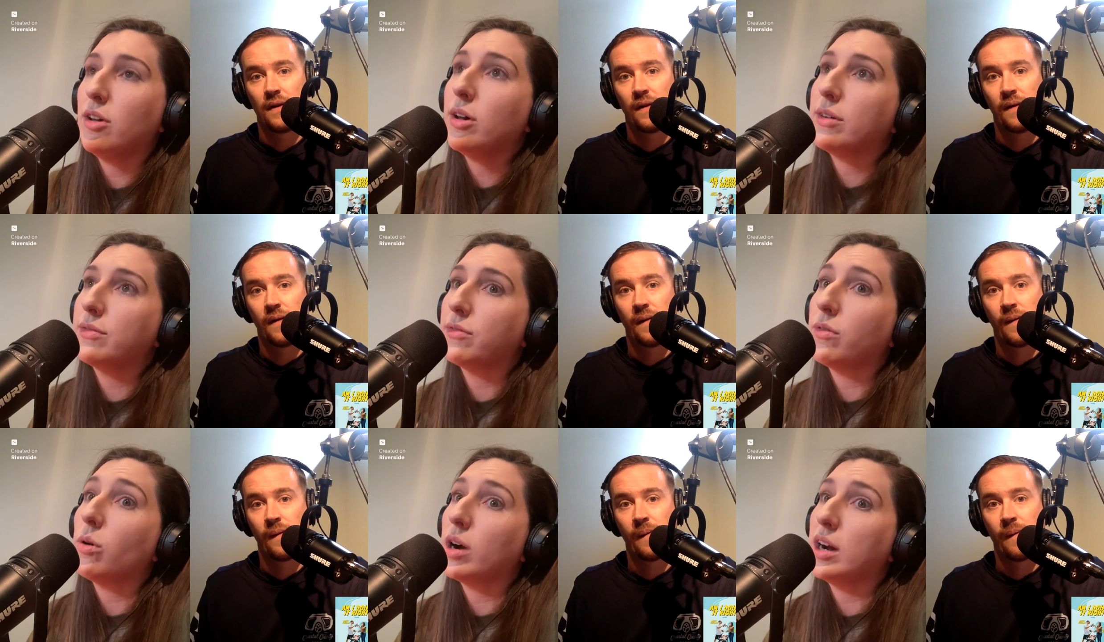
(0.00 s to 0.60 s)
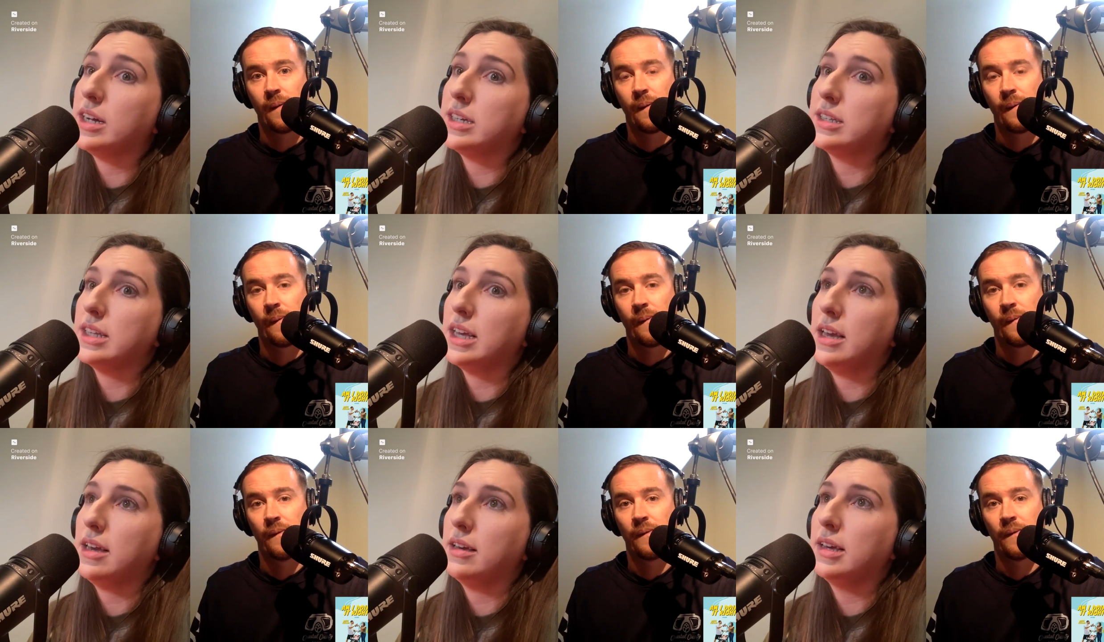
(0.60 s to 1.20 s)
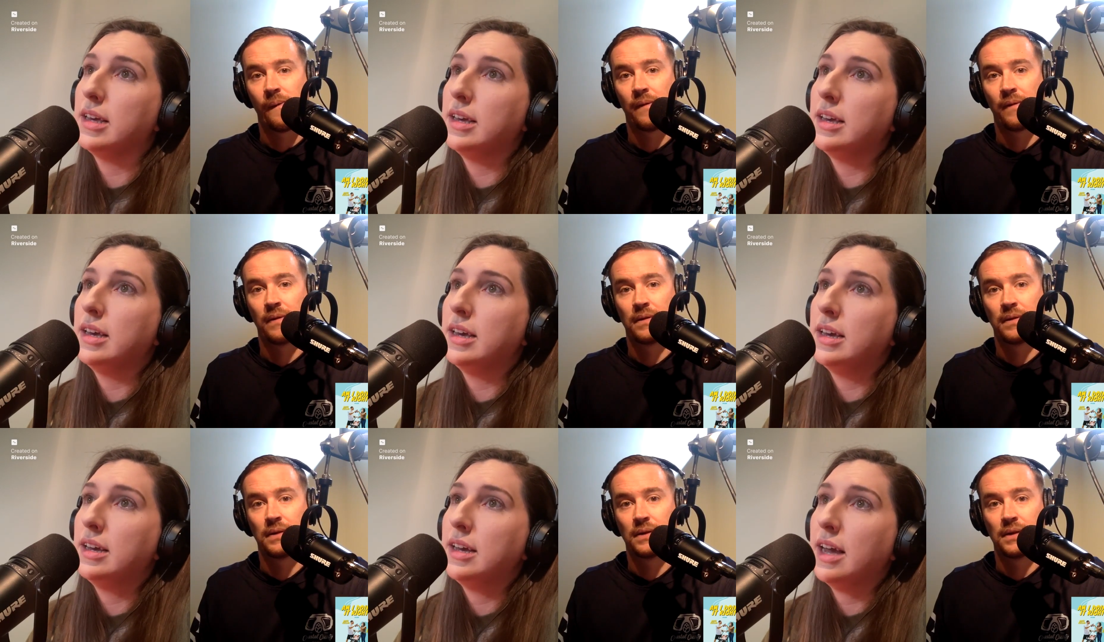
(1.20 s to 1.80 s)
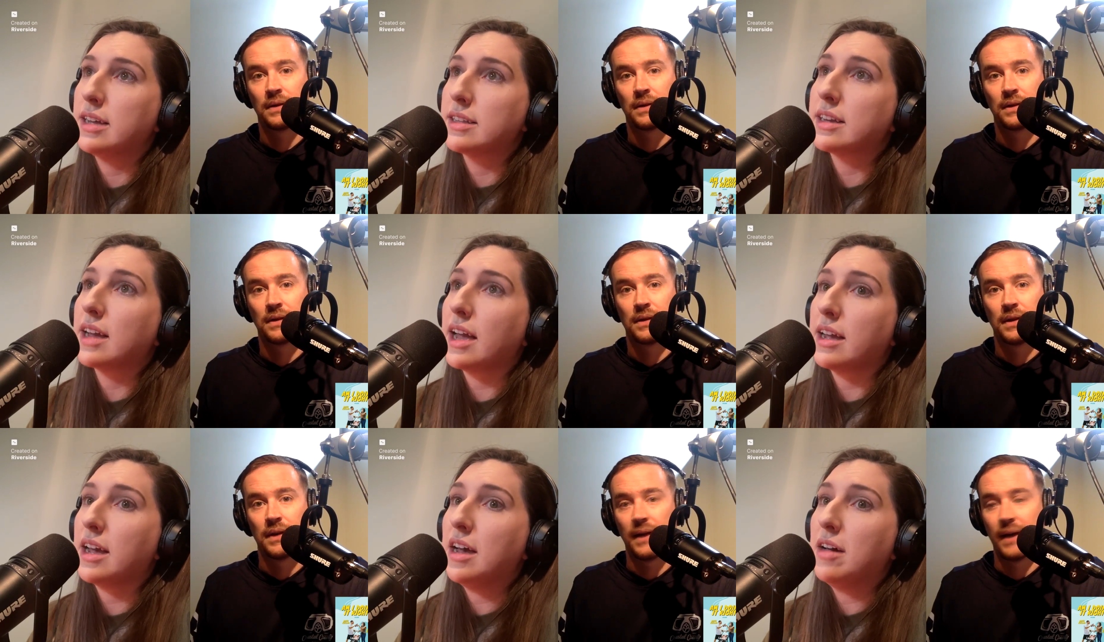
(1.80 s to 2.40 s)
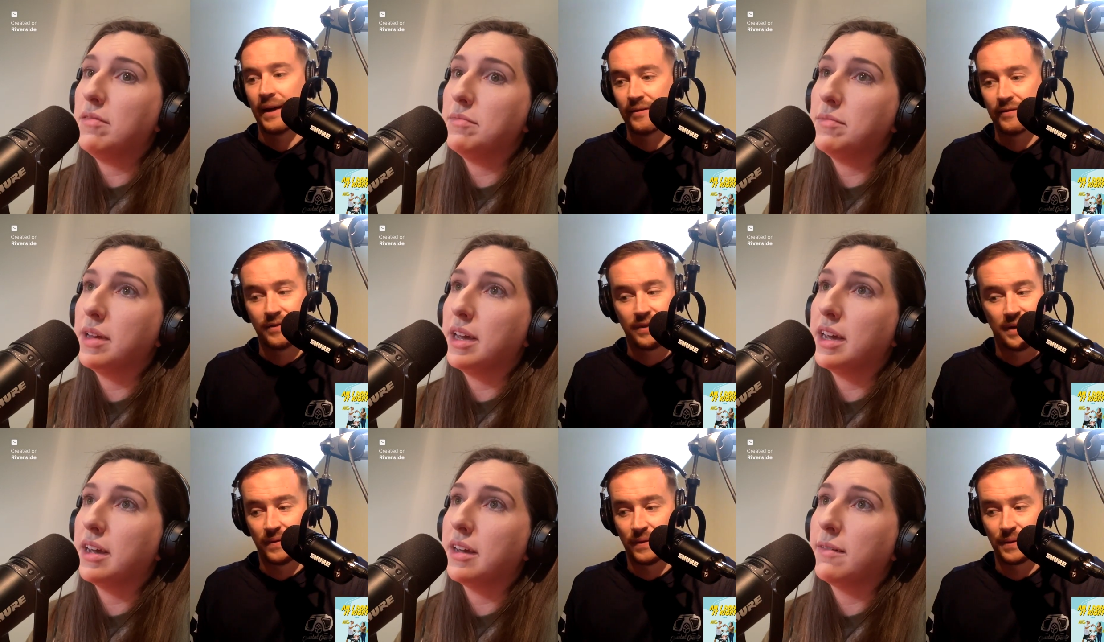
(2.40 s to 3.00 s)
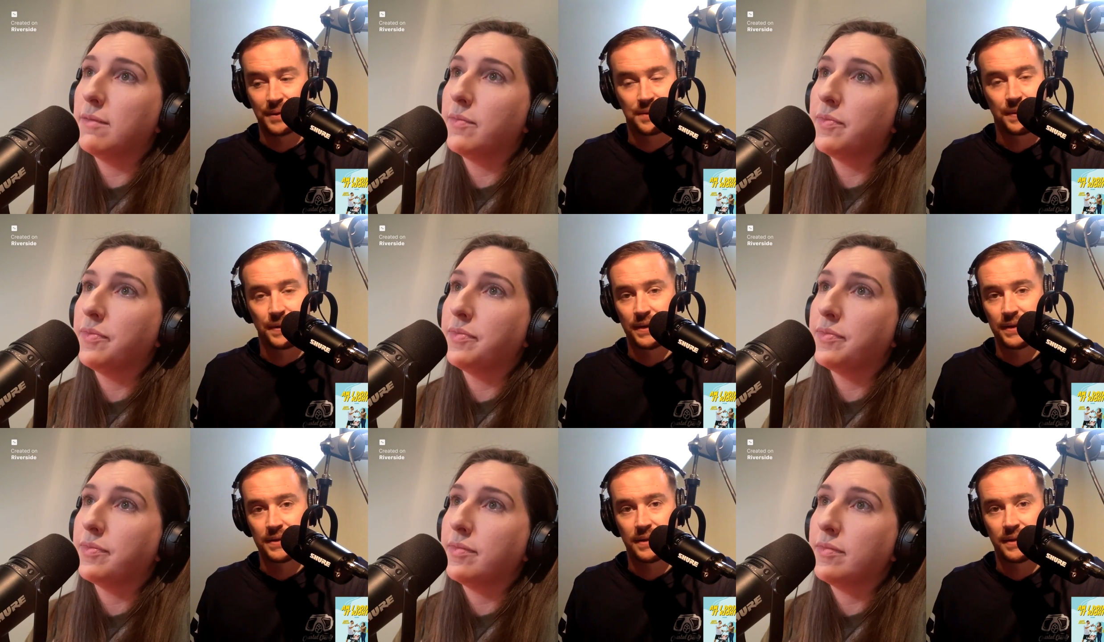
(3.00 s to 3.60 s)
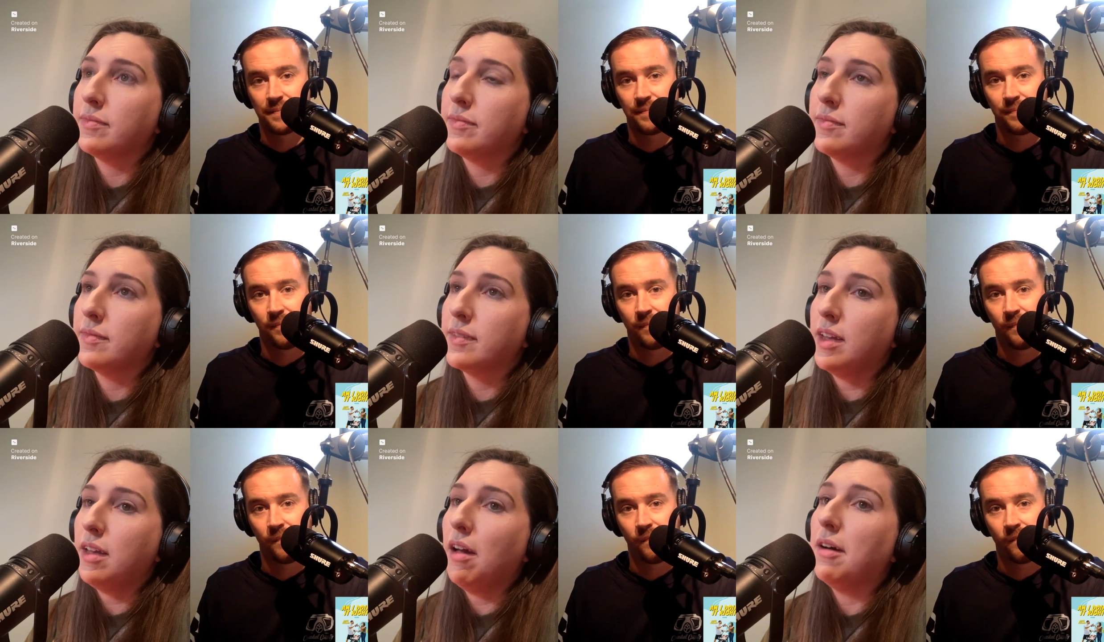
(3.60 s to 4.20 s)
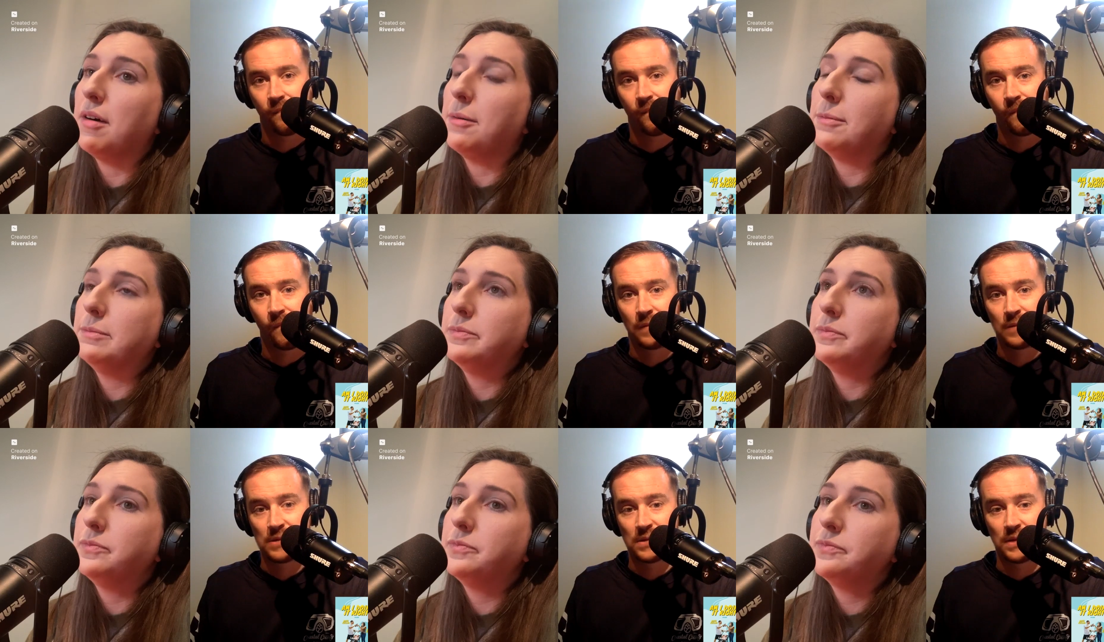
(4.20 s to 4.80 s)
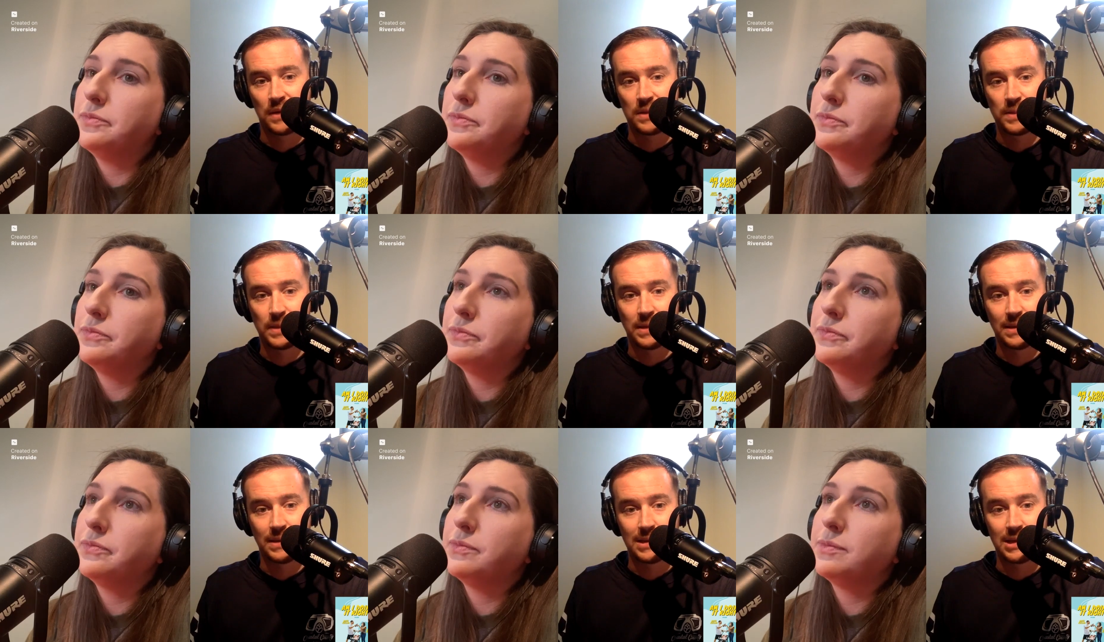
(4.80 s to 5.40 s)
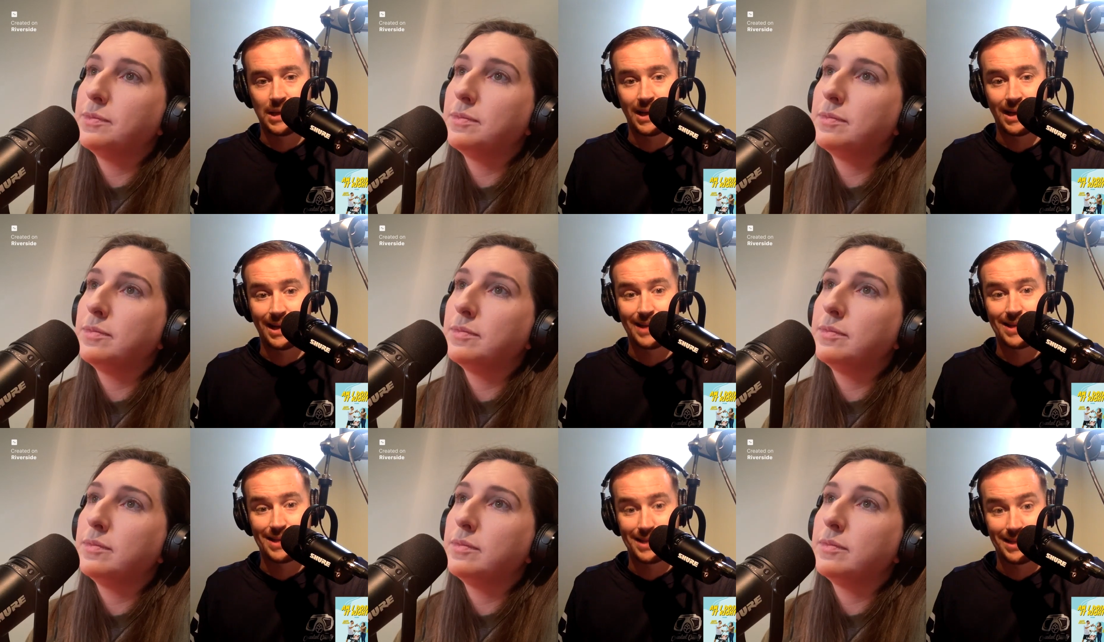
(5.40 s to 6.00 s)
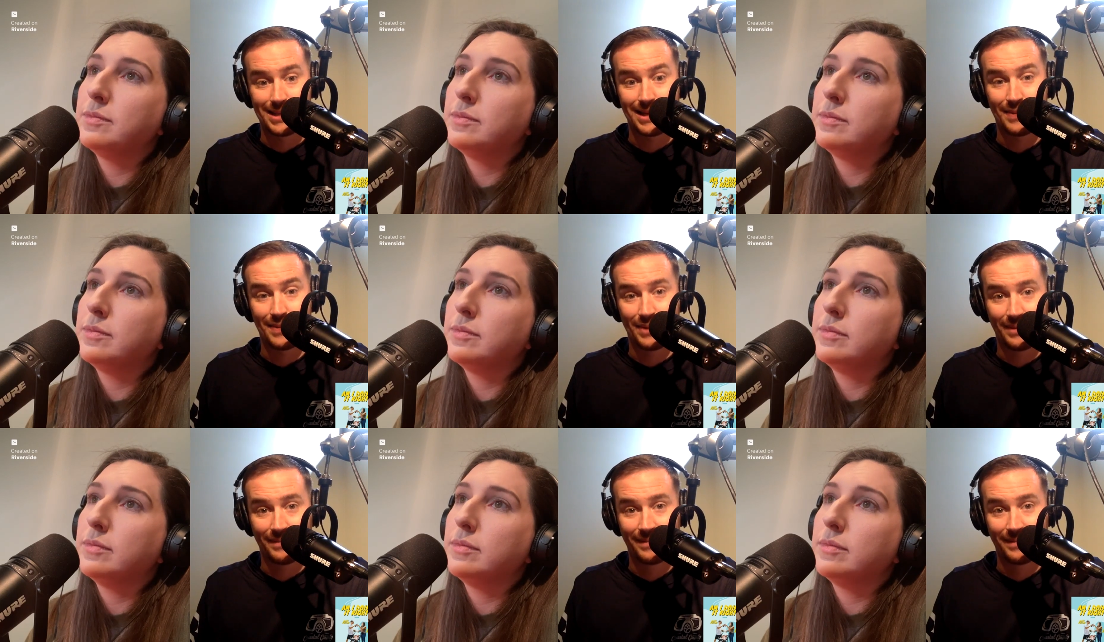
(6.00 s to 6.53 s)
Speaker 1: cook for us. Like has a guy come.
Speaker 2: I've never experienced that. Oh. So that's been at least a decade since that's happened.